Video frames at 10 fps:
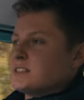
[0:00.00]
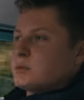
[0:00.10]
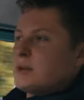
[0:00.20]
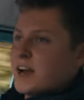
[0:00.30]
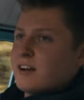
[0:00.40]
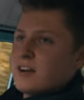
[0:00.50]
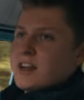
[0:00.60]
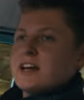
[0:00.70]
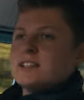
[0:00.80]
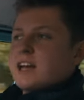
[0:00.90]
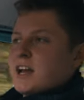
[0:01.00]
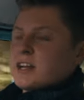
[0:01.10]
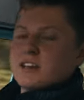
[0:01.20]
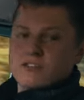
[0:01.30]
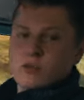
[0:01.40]
thing that we have to
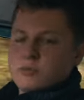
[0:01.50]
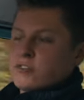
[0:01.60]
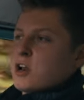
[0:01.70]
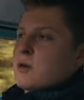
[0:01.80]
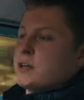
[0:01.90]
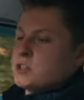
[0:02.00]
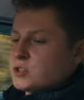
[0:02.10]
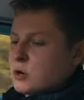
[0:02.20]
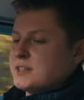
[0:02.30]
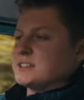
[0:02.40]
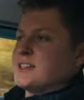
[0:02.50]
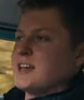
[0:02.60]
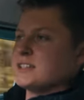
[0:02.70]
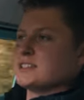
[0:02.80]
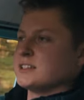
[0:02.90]
any form of climate control is
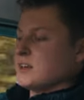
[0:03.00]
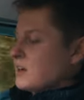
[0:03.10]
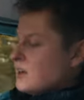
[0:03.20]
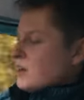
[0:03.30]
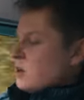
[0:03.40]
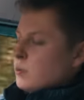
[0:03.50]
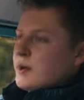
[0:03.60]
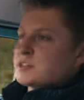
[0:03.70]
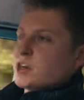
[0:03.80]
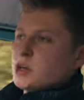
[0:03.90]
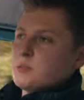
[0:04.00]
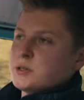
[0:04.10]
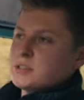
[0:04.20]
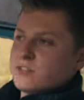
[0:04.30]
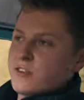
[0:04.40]
this, which
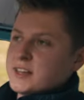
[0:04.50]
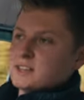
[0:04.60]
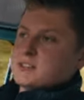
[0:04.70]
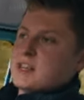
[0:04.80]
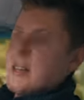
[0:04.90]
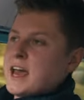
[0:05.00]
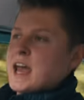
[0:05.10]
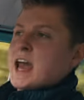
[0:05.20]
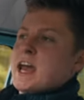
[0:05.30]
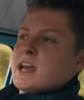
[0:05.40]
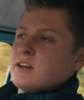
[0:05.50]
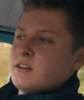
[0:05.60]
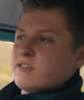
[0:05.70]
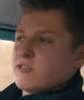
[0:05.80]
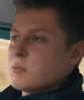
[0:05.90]
opens vents that let air
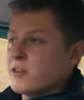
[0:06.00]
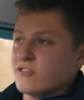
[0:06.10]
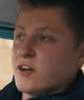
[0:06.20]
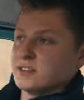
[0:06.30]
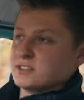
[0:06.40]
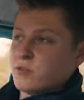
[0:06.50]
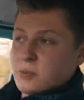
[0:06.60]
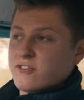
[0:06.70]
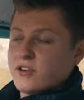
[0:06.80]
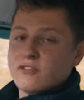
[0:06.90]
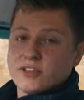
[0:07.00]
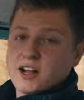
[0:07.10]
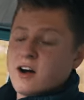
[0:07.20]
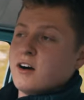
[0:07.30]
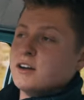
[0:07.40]
in from the front of the
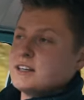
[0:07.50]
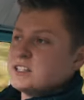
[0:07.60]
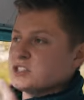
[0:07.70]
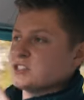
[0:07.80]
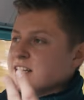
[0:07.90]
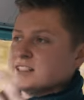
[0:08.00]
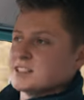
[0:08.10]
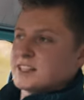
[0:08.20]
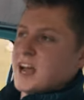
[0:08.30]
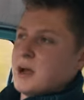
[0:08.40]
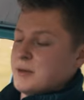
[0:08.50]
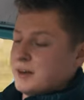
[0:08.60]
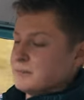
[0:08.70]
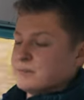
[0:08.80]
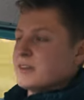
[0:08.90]
car, just into the
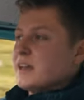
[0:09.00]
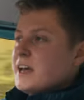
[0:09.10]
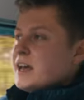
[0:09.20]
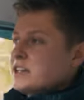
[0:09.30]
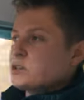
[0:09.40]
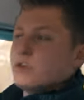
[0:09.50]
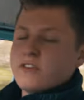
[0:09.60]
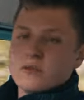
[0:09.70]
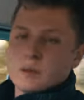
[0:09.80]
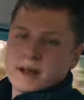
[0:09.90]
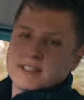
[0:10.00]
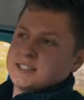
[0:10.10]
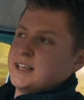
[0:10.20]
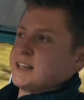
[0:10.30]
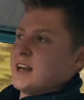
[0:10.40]
cabin. It's all very
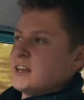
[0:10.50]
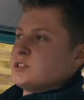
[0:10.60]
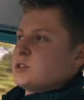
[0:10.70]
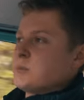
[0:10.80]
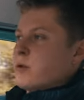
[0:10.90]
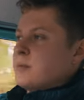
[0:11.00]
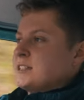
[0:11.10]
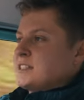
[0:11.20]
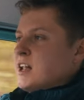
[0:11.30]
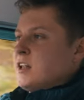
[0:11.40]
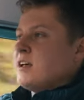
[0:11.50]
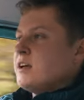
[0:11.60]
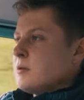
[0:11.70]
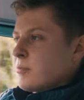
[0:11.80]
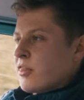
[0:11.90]
basic, as you can probably tell,
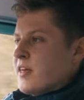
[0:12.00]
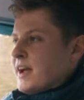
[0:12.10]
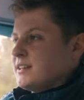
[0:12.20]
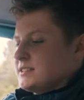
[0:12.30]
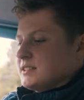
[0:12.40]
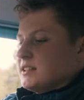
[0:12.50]
but that